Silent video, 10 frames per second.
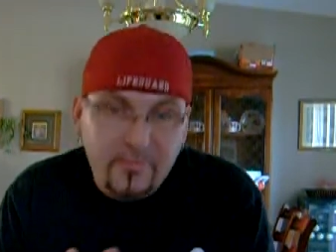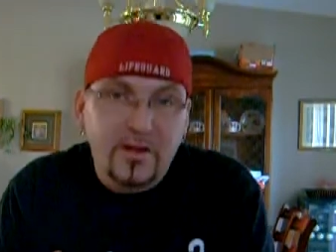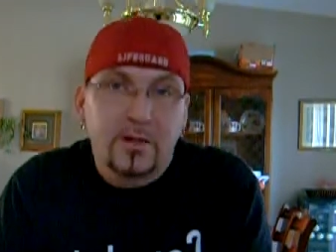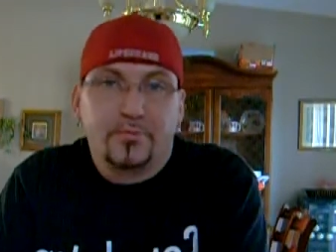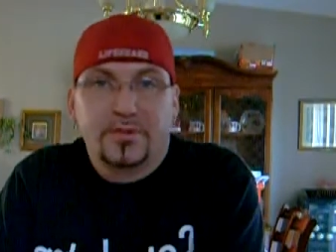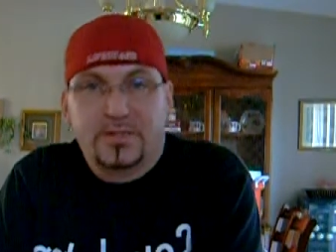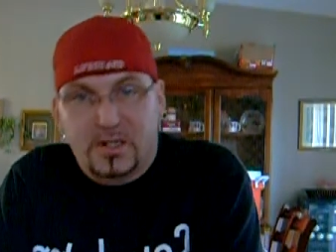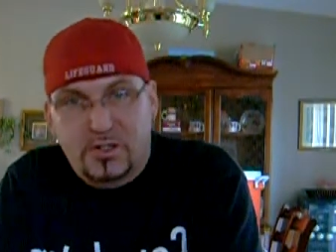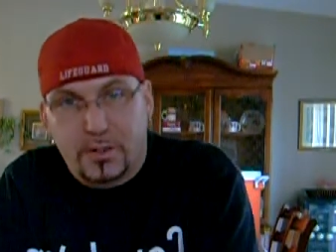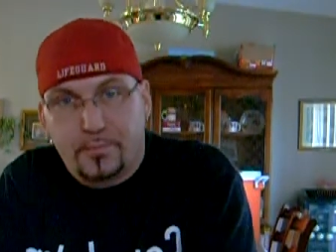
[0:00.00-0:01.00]
a fetal
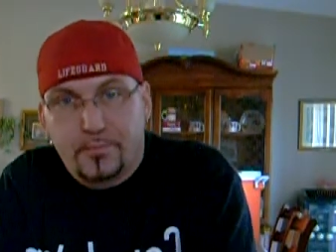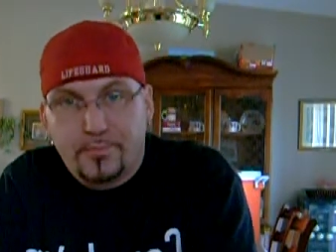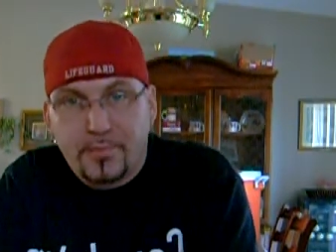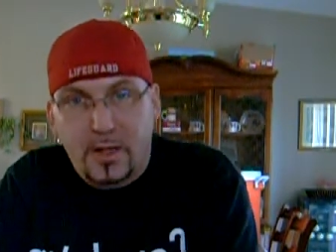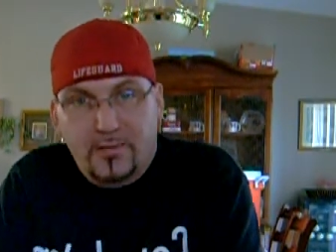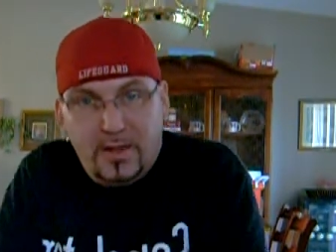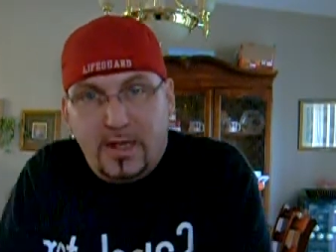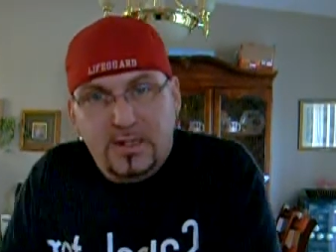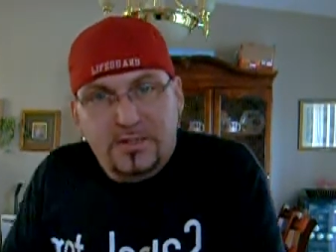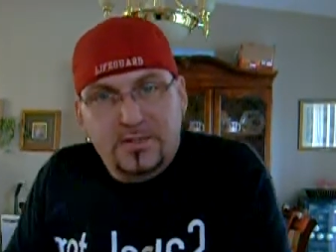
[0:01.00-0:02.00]
position. And then
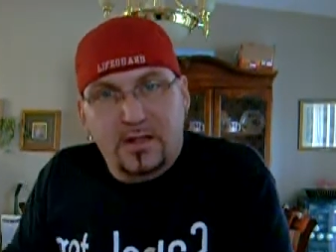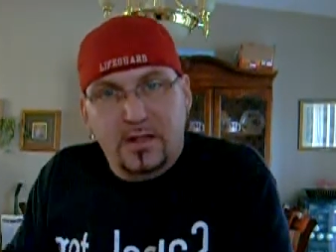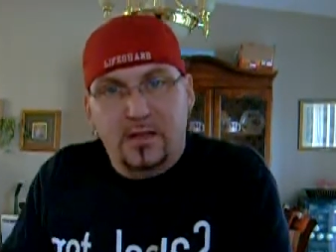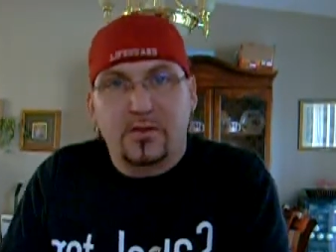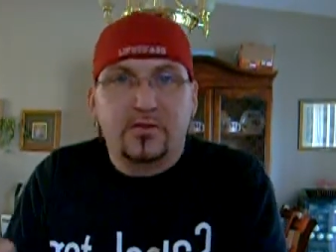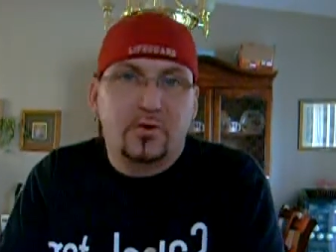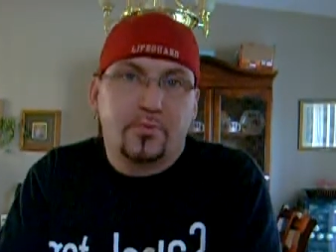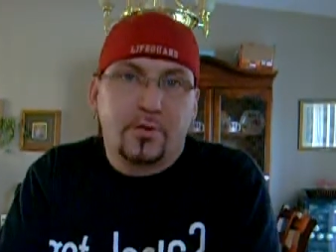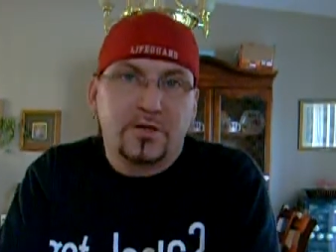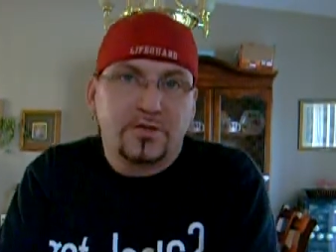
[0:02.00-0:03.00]
instantly the two
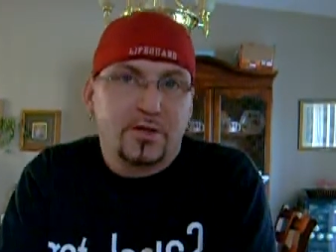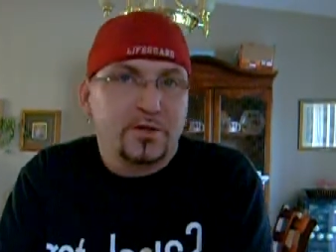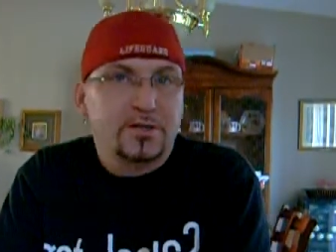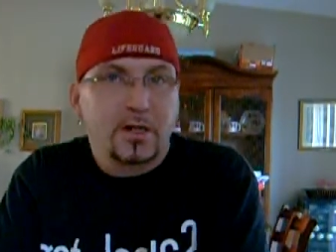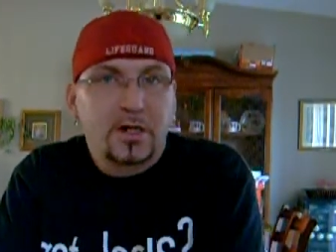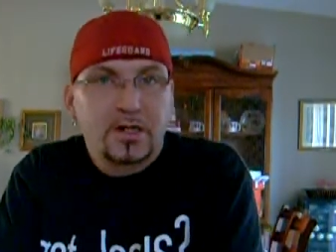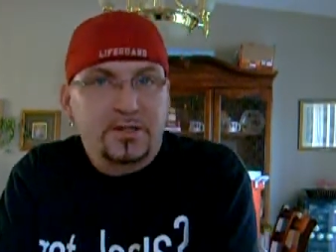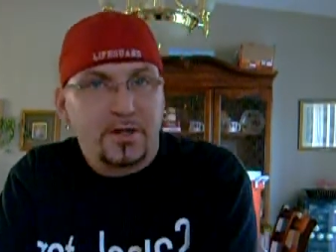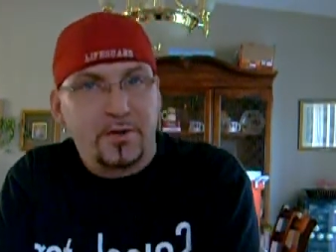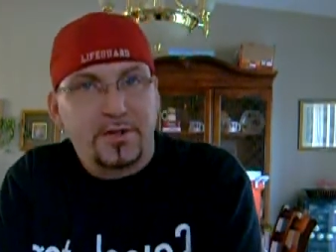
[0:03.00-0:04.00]
prisoners
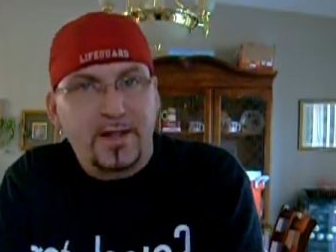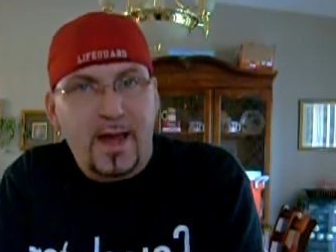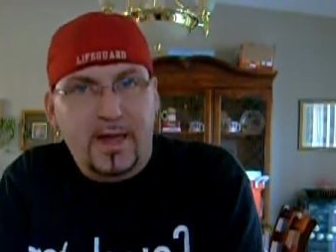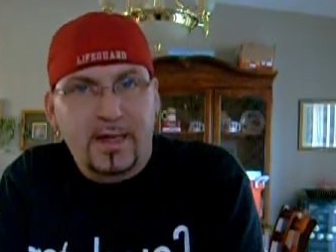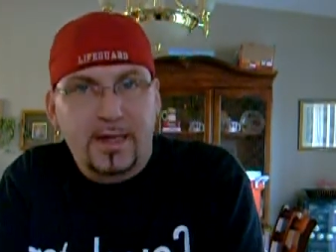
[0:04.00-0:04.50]
start attacking